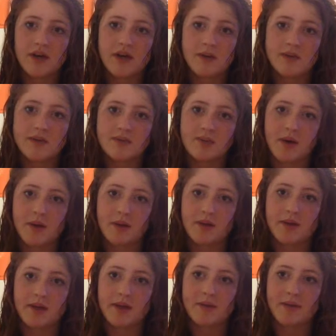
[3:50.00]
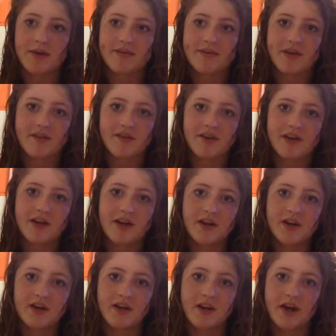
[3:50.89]
was probably like my favorite
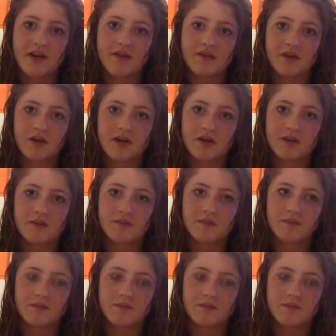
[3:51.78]
year ever,